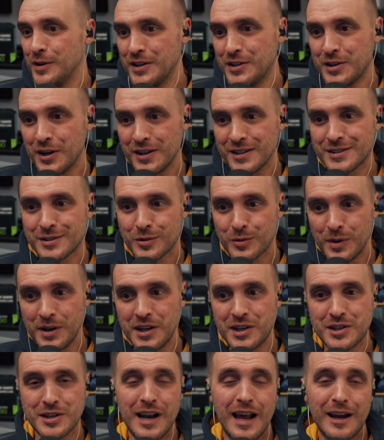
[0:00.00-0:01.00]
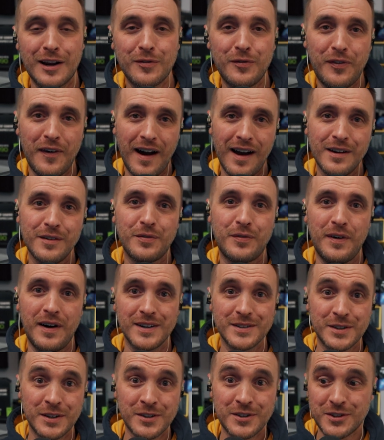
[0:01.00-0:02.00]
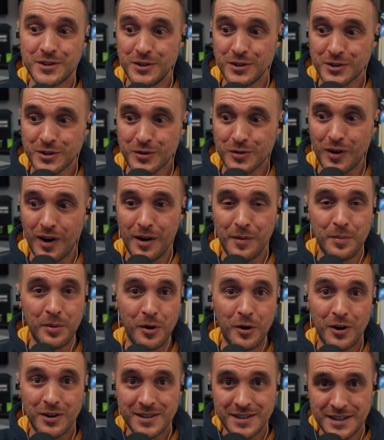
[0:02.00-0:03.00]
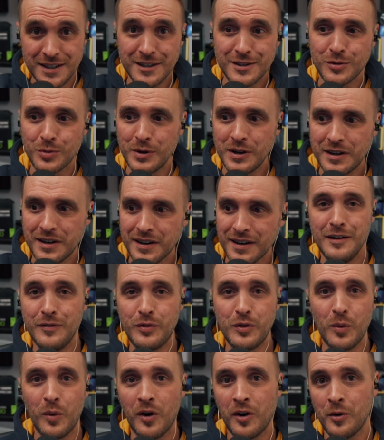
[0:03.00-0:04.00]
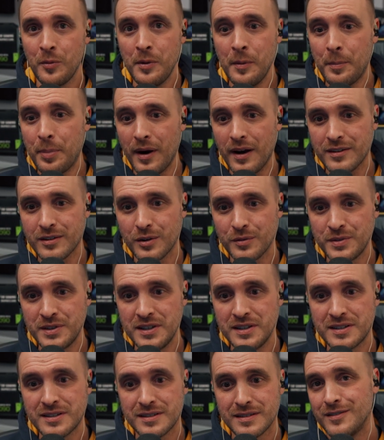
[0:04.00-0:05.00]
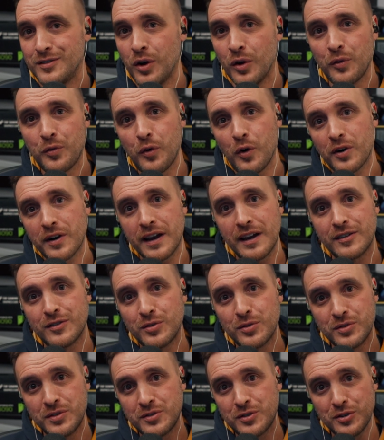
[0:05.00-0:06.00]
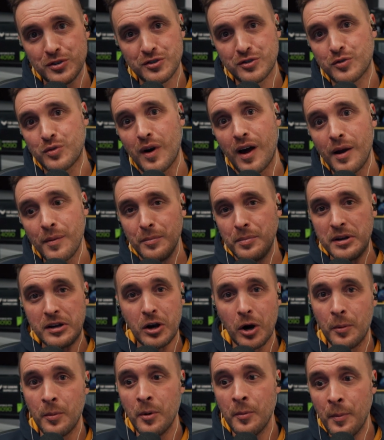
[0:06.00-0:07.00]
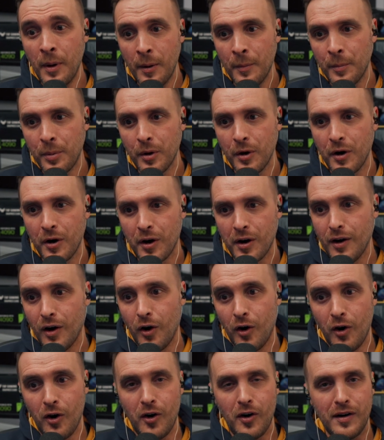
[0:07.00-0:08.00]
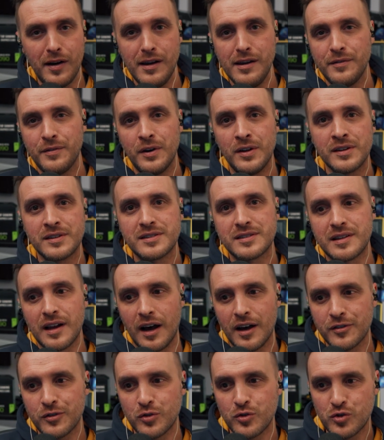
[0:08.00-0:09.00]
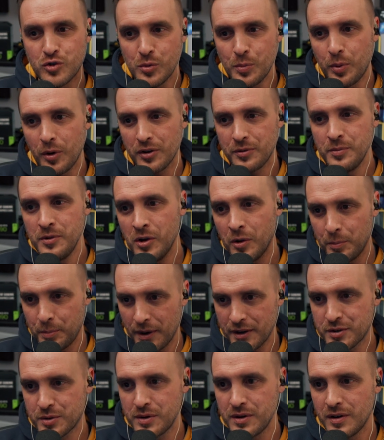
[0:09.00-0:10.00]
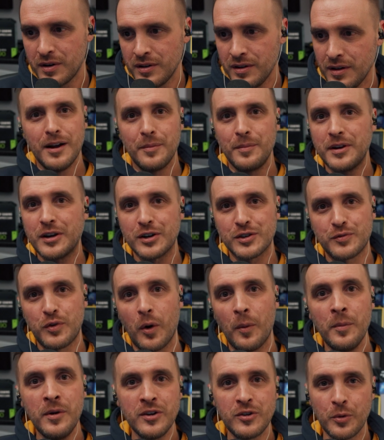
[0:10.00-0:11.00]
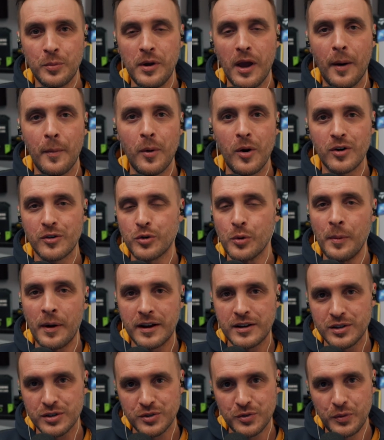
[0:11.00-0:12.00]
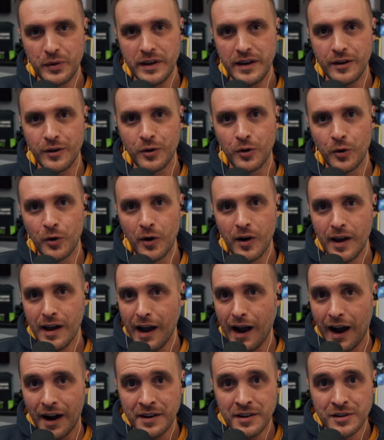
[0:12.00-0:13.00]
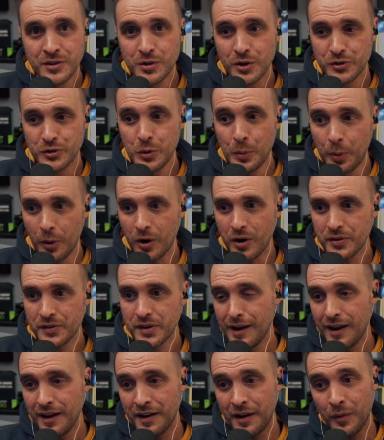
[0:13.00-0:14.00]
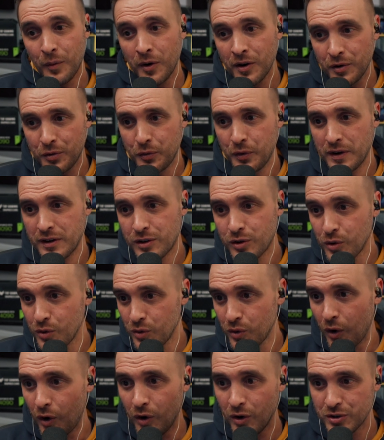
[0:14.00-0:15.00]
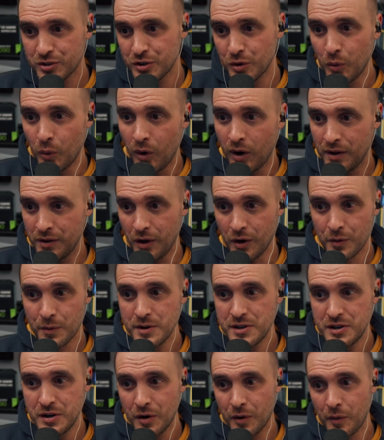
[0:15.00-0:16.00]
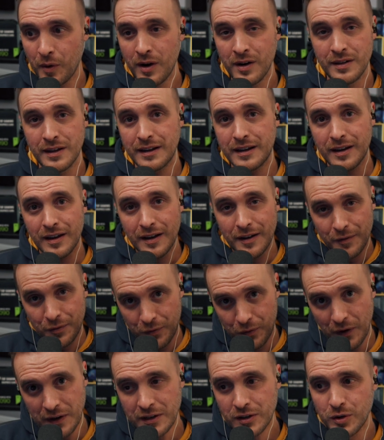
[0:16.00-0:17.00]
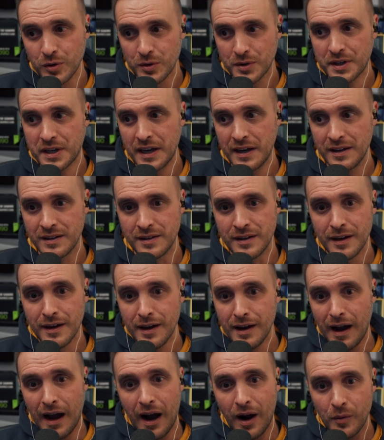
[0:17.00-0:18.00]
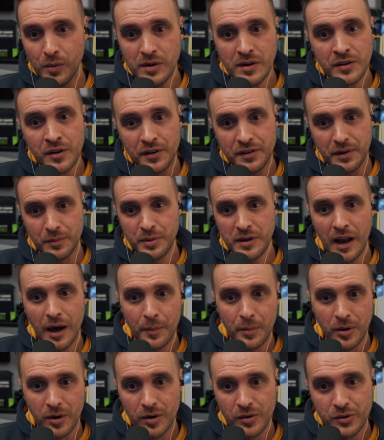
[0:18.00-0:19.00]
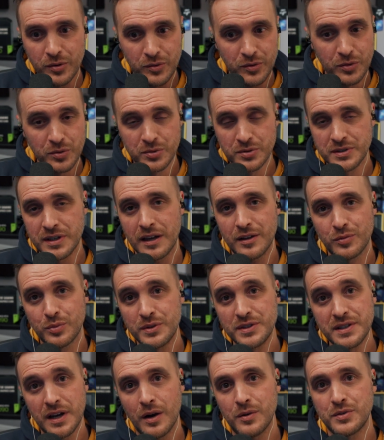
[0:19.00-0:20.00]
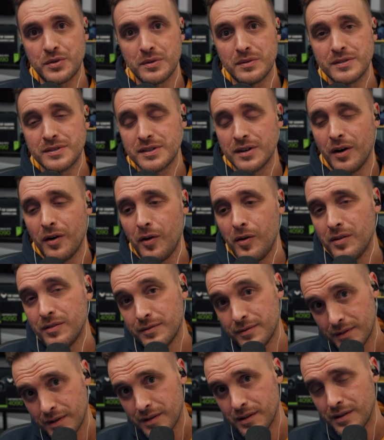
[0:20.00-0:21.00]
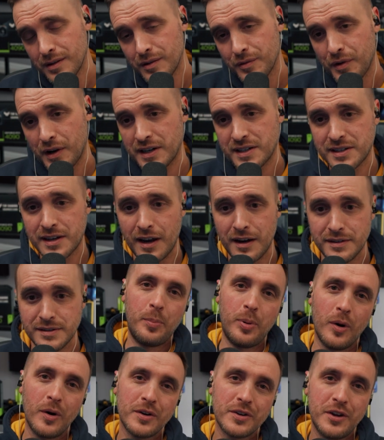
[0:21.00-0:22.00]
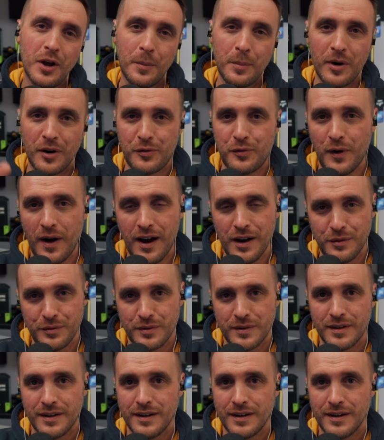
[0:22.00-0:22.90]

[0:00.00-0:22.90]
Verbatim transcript: just reached like five thousand subscribers this week. If you want to be part of this, don't forget to subscribe, become a member, or even start to support me on Patreon, because for me to be able to make those videos, I need your support. And I want to thank you all the one already around. Like, thank you again. I would not have been able to do that without you. So thanks, guys. Point number five.